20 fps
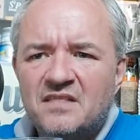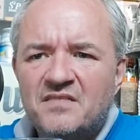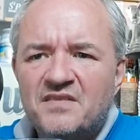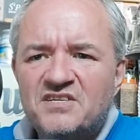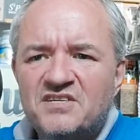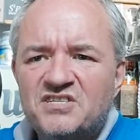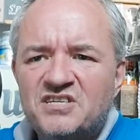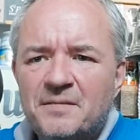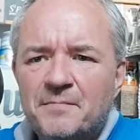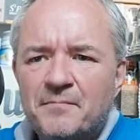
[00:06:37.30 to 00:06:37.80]

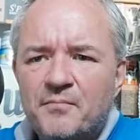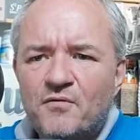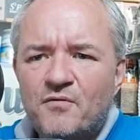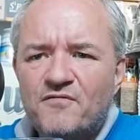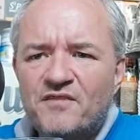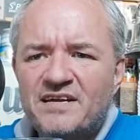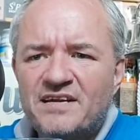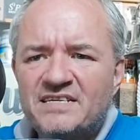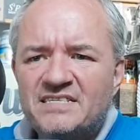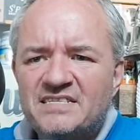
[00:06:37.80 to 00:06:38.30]
simple
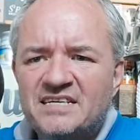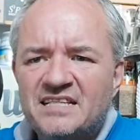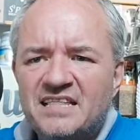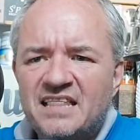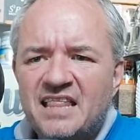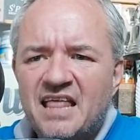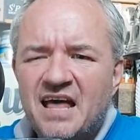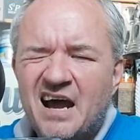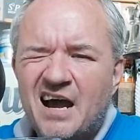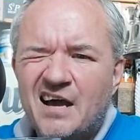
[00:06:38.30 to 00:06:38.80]
things in
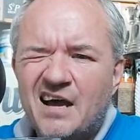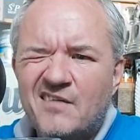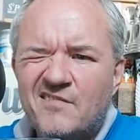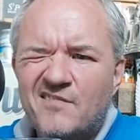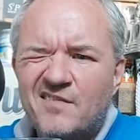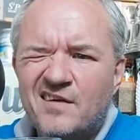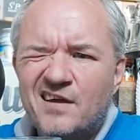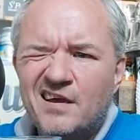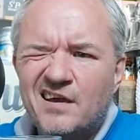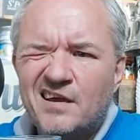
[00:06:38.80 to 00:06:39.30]

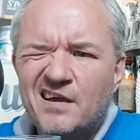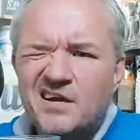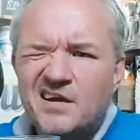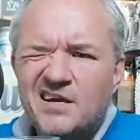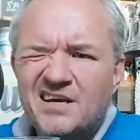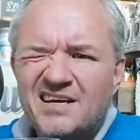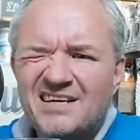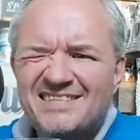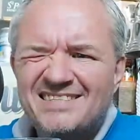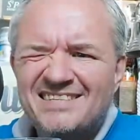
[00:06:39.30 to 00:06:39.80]
life
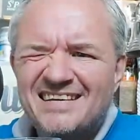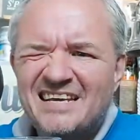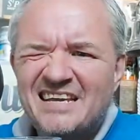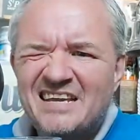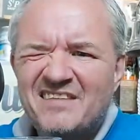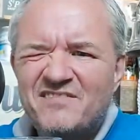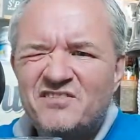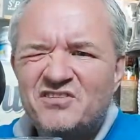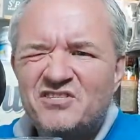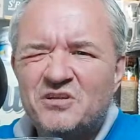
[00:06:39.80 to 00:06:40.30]

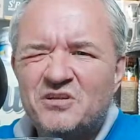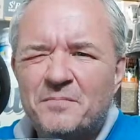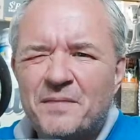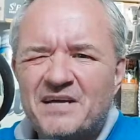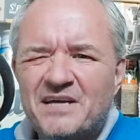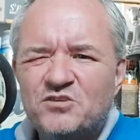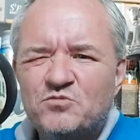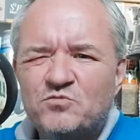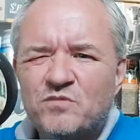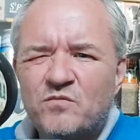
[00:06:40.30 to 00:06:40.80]
delivers the
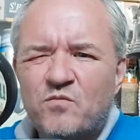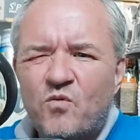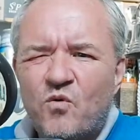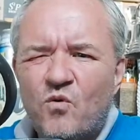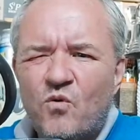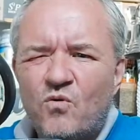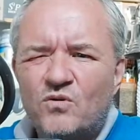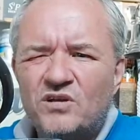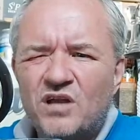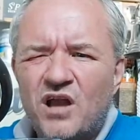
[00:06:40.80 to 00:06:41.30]
best
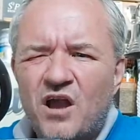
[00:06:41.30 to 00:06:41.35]
reward.